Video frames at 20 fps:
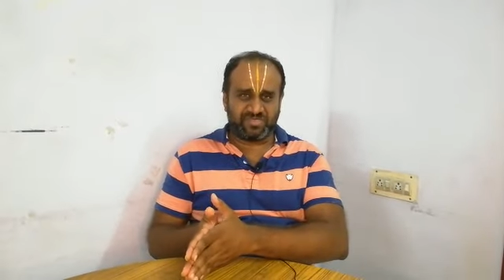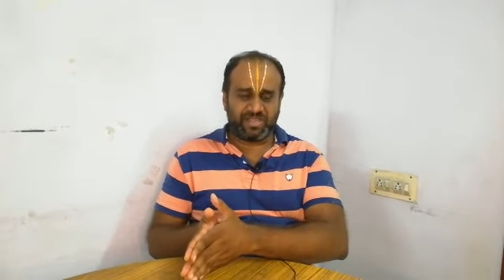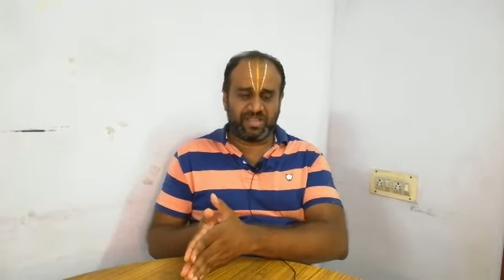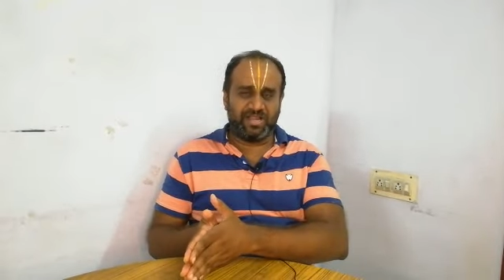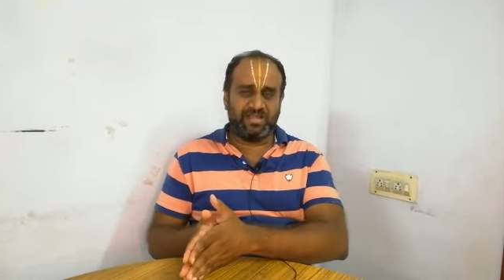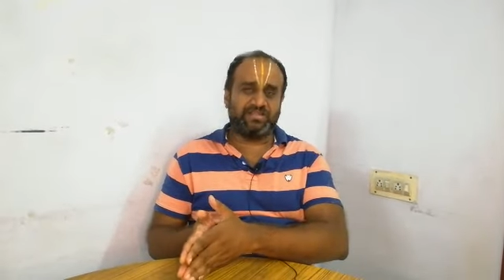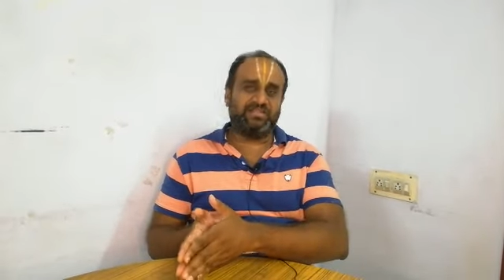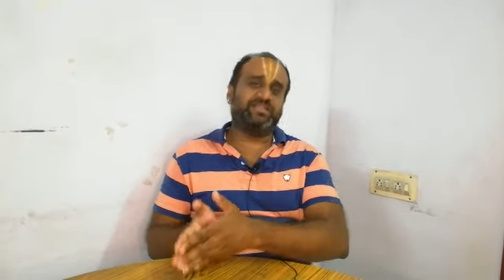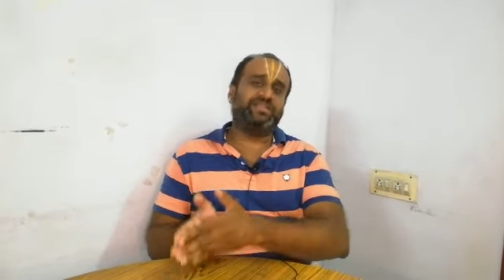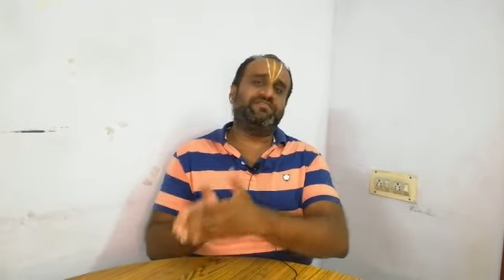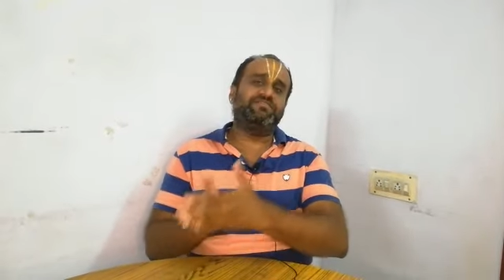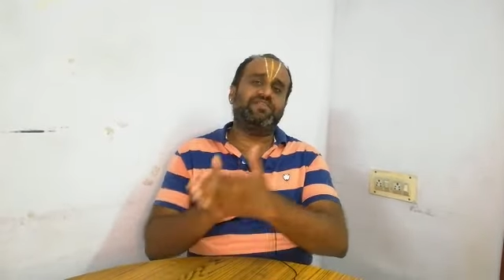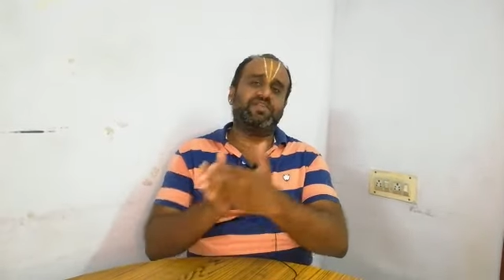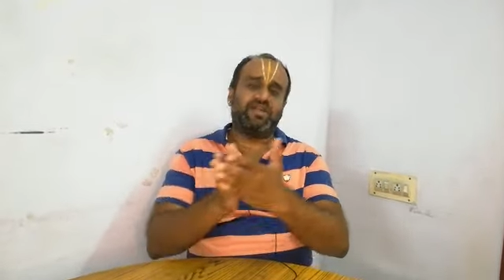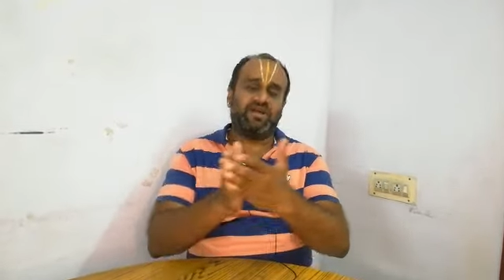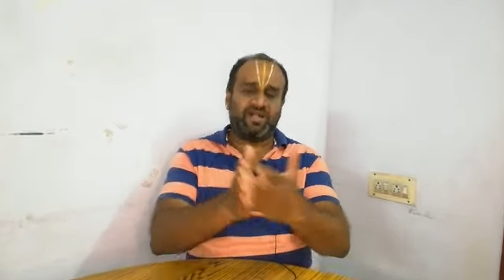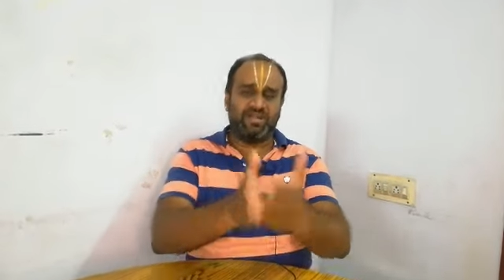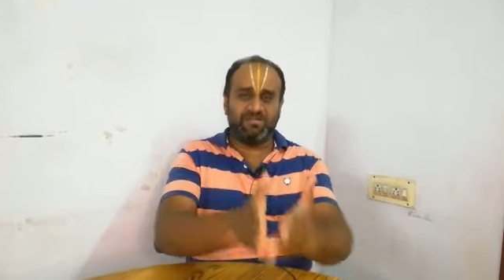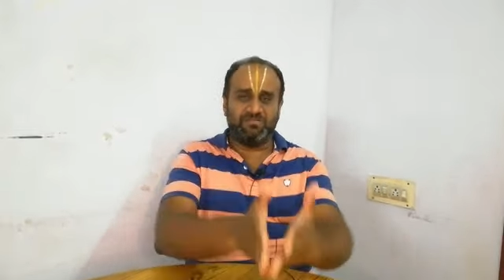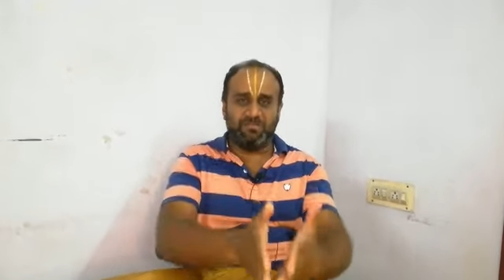and give an
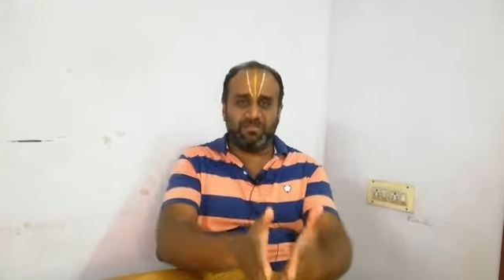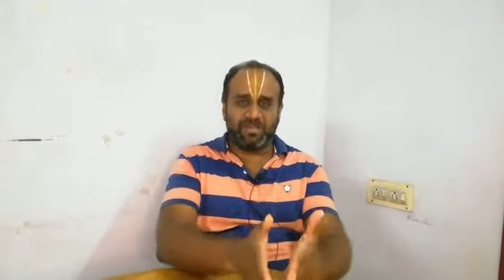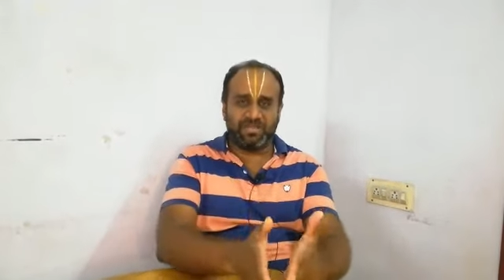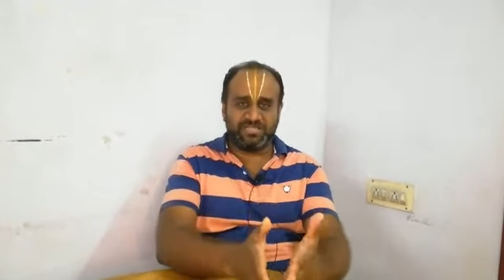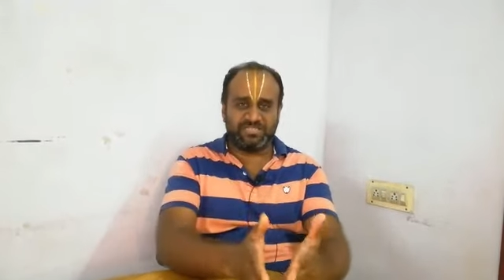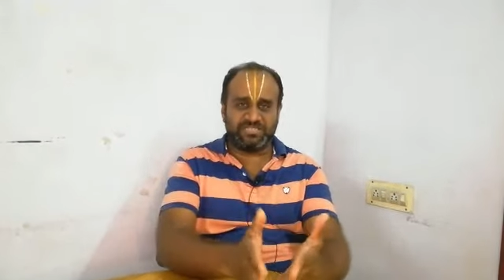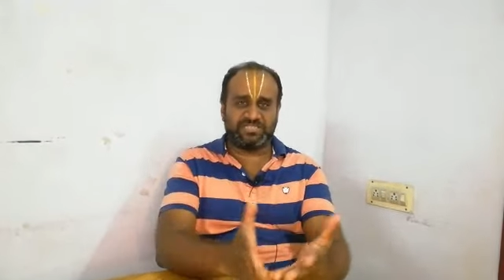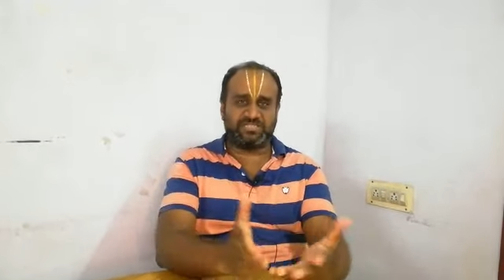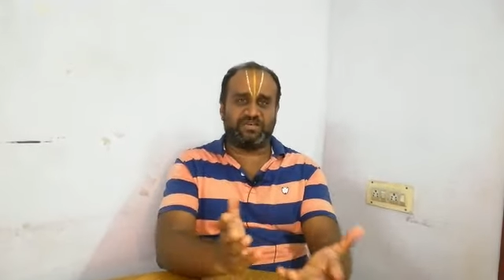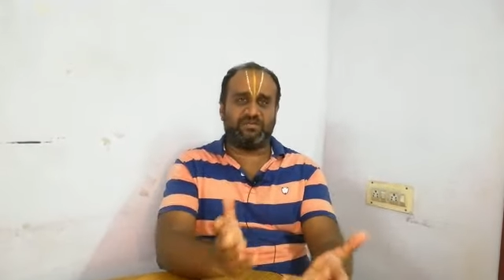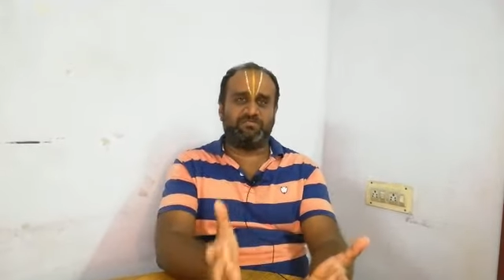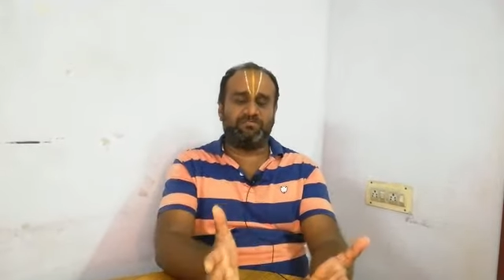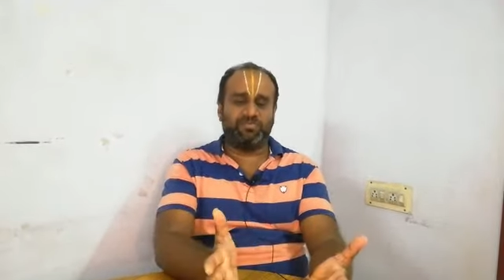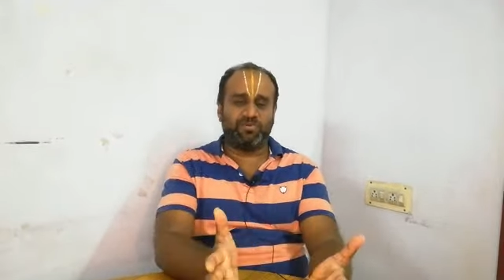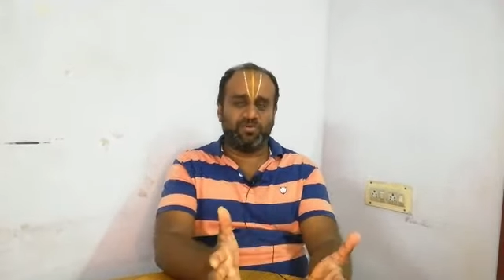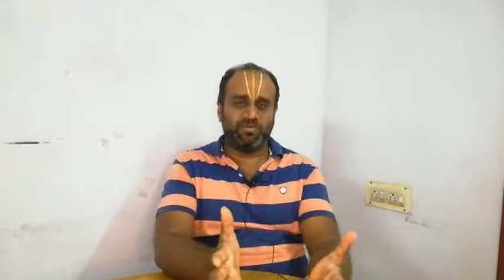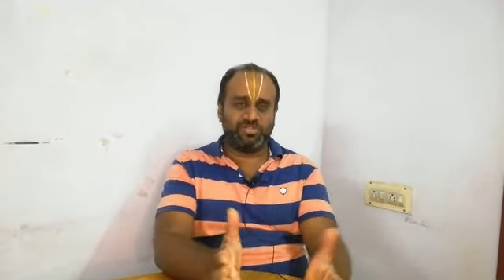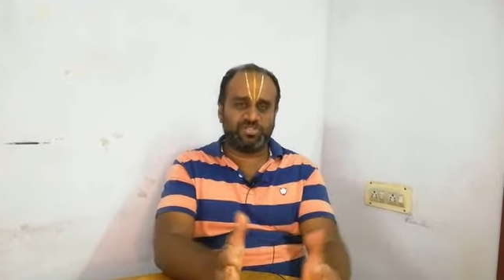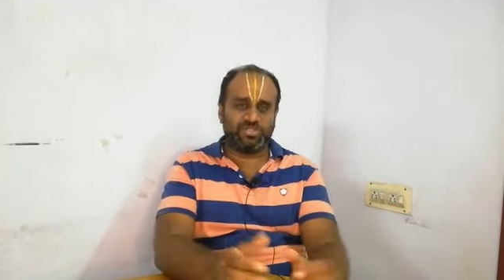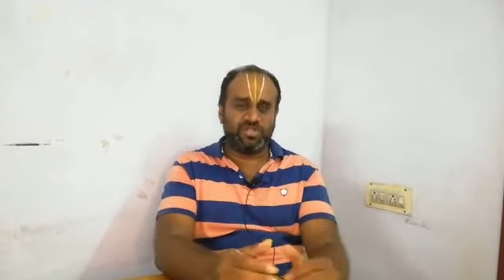unbiased
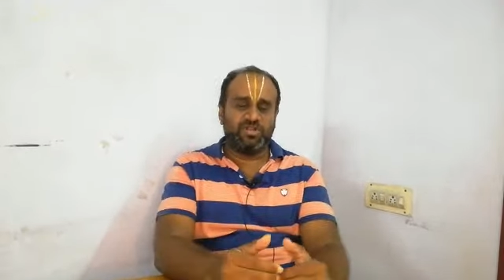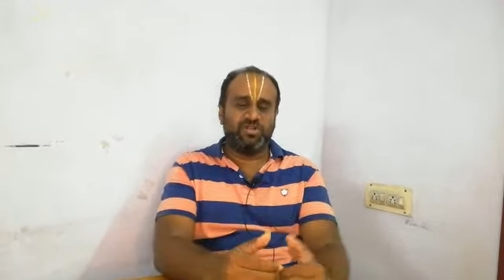approach